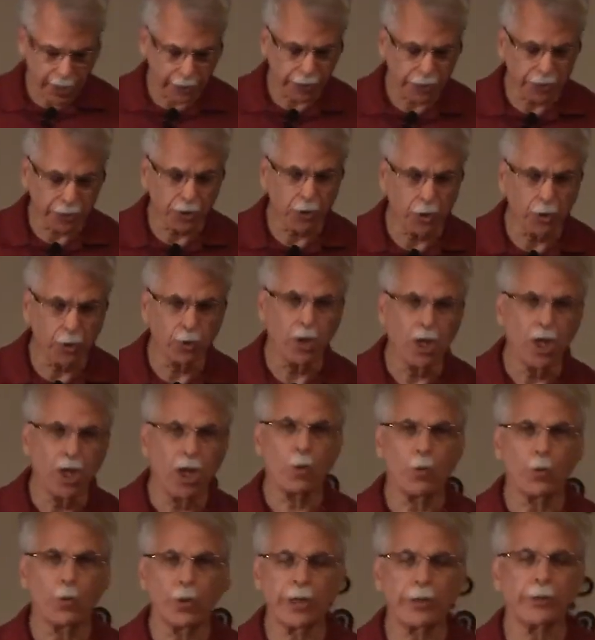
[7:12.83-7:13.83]
And so,
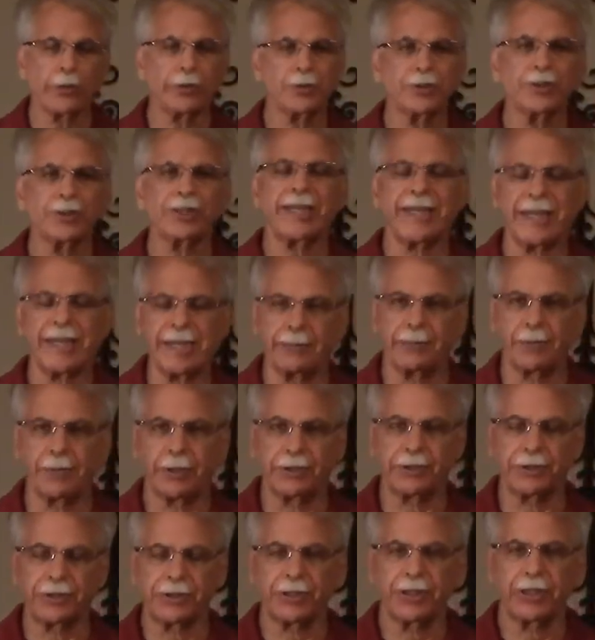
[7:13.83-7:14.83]
when I was on
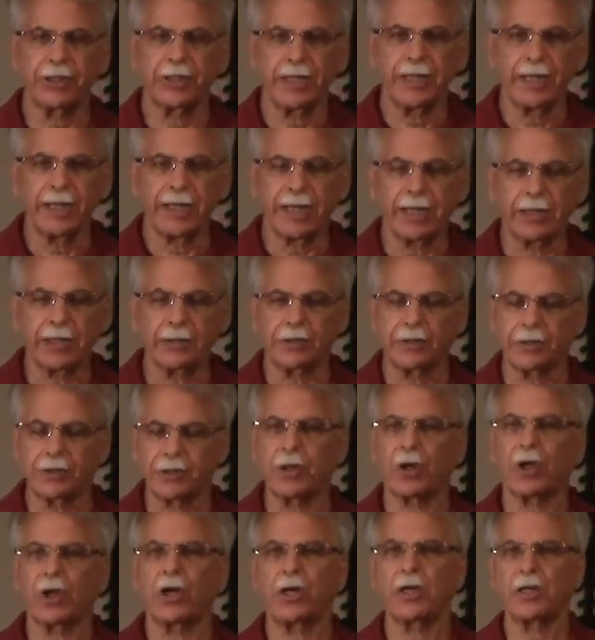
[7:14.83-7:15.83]
campus and
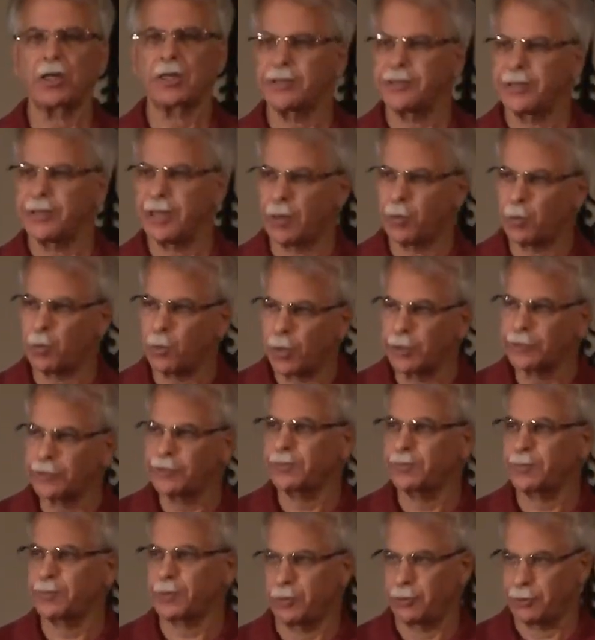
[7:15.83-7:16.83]
saw that
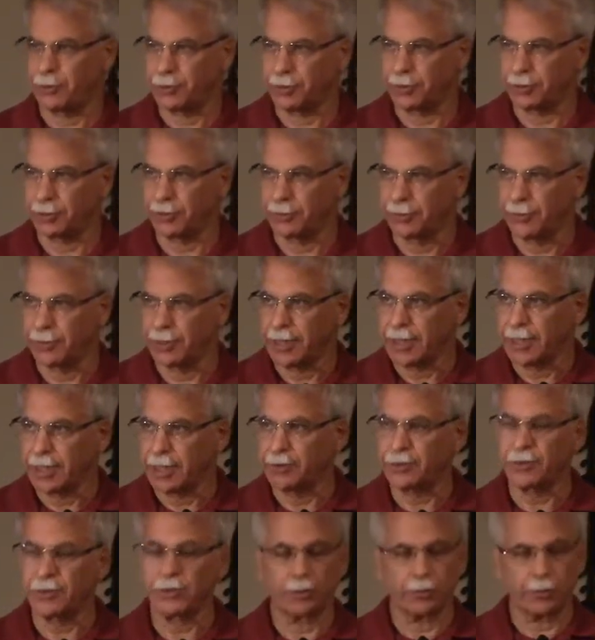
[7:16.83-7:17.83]
wanted poster,
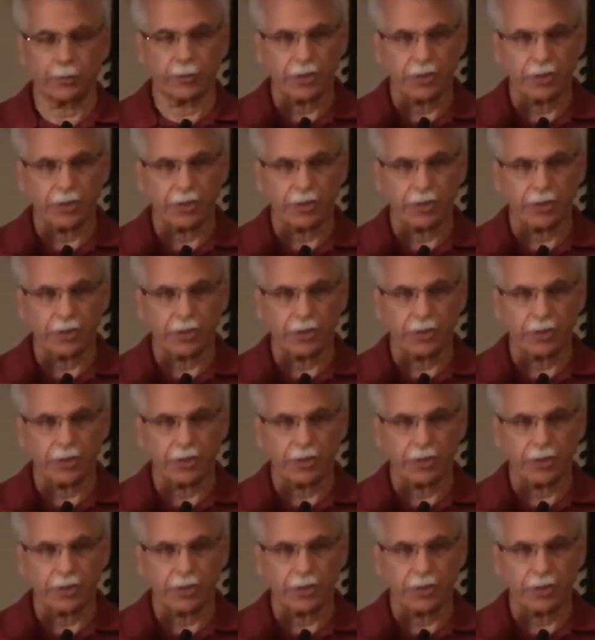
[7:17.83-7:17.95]
and so the